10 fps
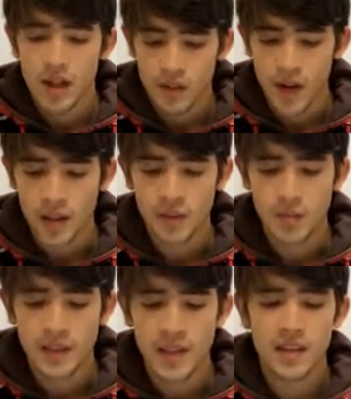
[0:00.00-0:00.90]
to
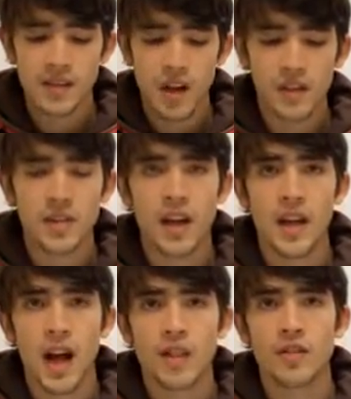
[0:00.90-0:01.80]
metallic salts
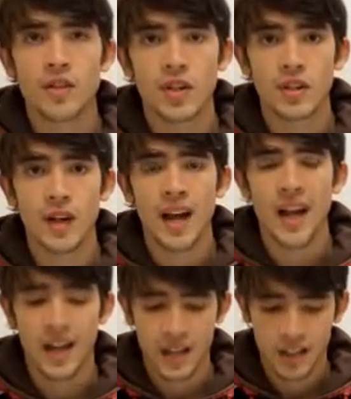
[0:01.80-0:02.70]
and hydrogen
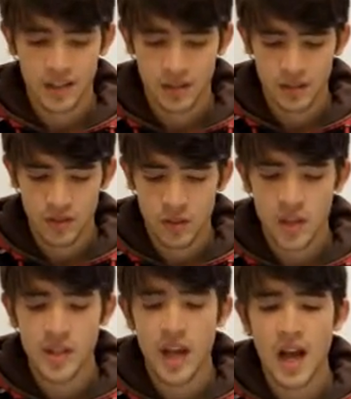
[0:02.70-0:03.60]

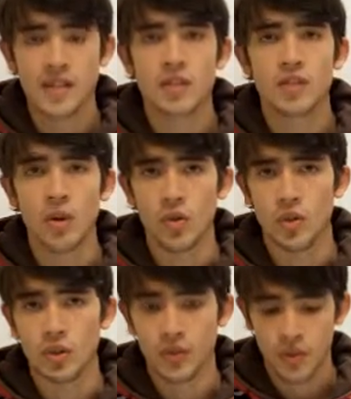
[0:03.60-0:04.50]
acid
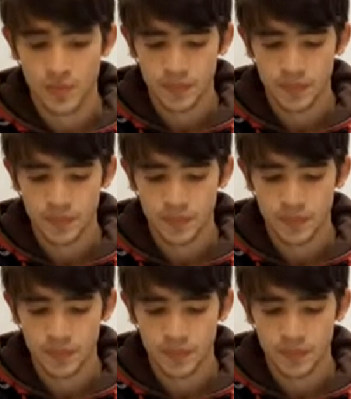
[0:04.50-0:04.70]
solutions.